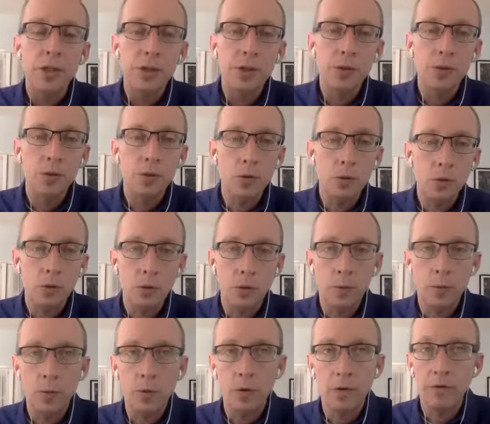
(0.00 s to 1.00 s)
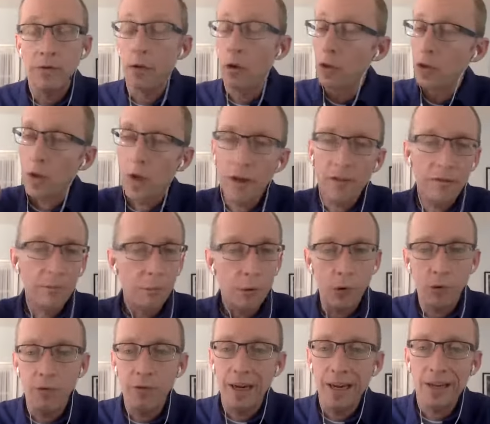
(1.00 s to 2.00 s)
to, first off,
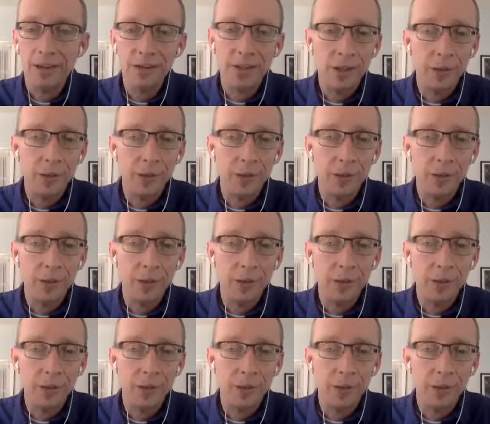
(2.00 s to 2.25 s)
profiles.